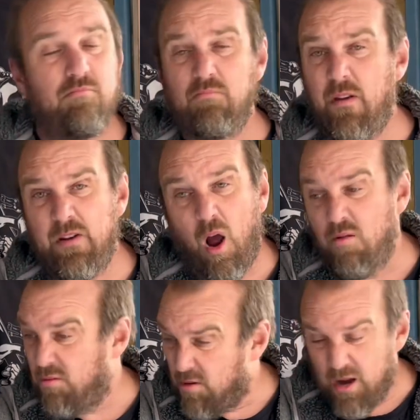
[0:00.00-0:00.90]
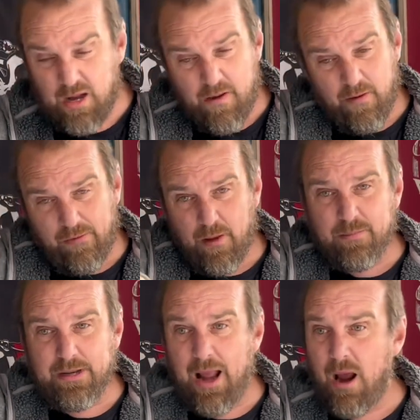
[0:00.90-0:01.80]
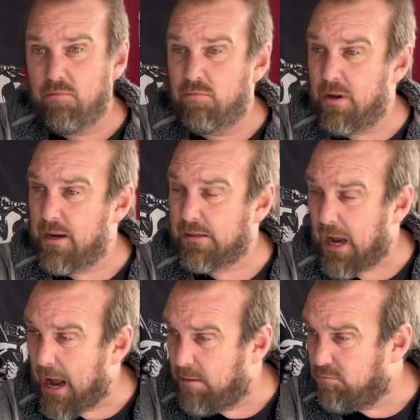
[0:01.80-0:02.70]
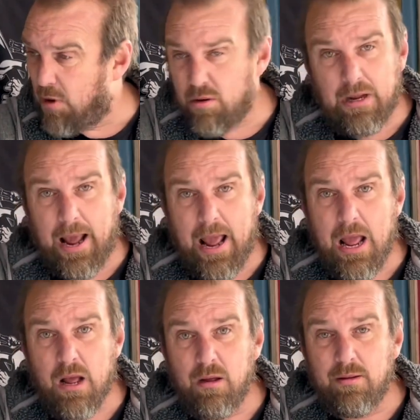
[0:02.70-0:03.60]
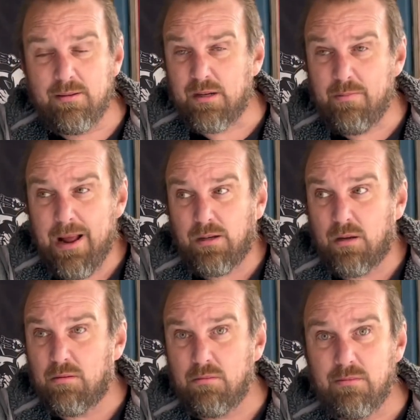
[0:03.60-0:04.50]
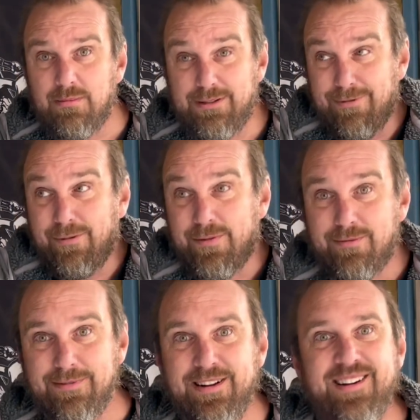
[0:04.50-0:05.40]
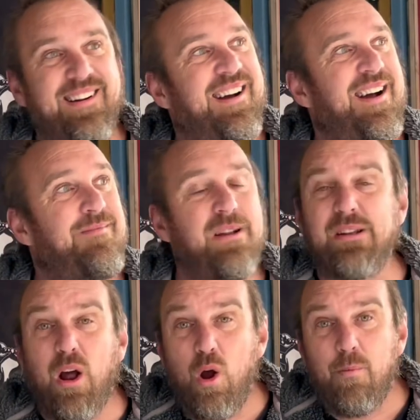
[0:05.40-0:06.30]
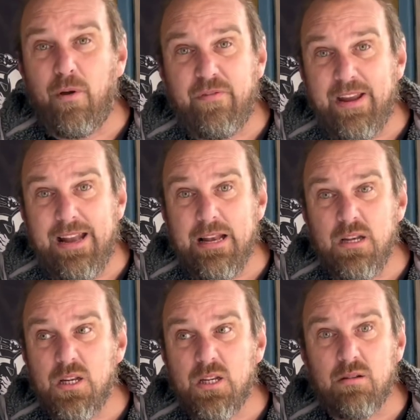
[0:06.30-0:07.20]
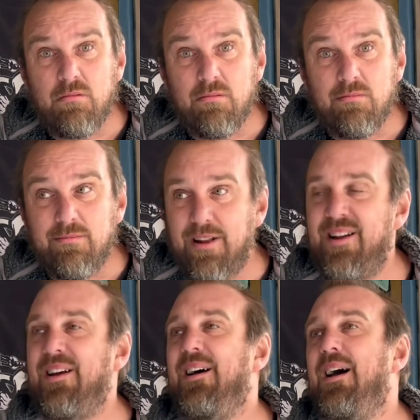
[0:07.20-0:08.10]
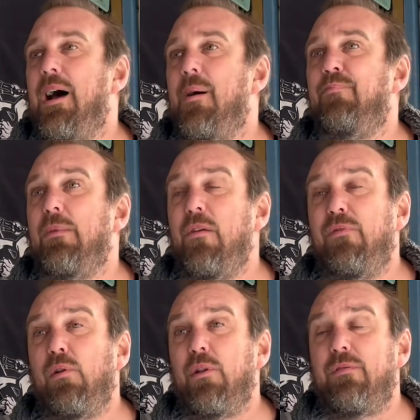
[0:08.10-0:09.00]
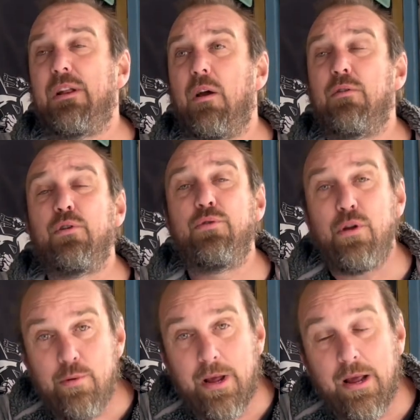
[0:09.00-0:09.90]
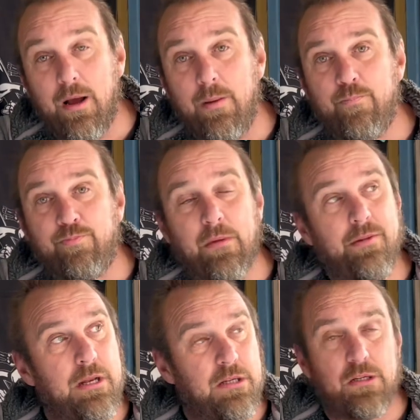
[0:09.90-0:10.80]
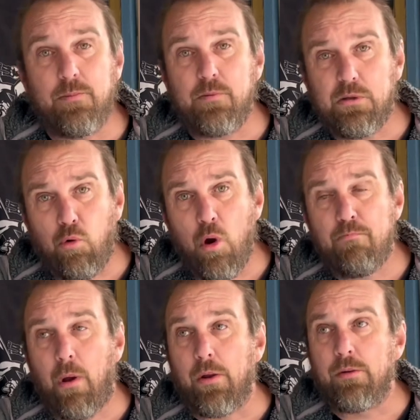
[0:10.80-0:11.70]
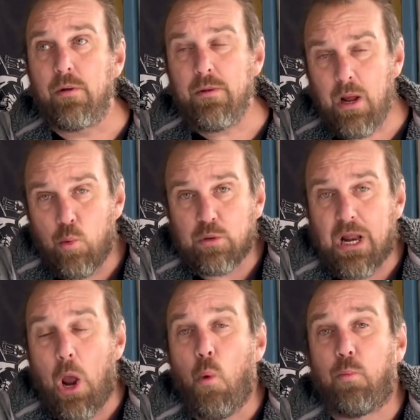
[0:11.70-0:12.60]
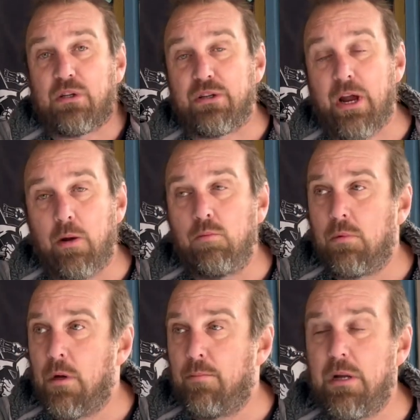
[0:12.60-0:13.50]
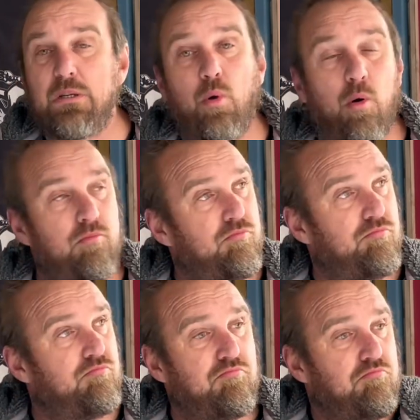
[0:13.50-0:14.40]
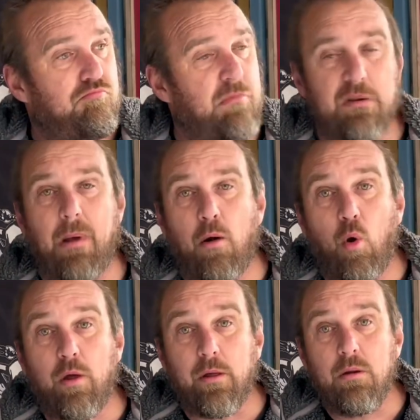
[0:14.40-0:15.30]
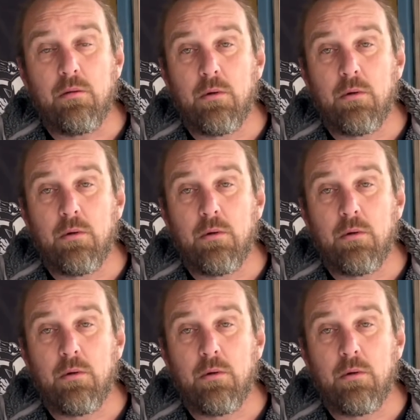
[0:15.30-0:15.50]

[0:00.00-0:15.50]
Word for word: If you don't, then give it a thumbs down. I don't care, it doesn't matter, it's irrelevant. Uh, doesn't hurt my feelings. Um if you like the video and you're new here, there's a subscribe button. That always helps the channel, but it's not, doesn't matter either.